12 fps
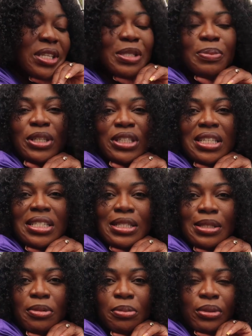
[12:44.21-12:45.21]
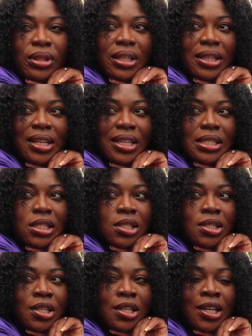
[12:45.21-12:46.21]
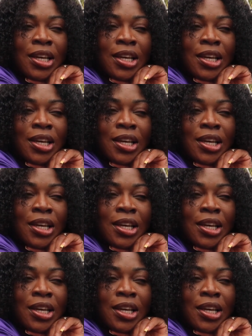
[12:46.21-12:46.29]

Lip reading: especially since people think that it's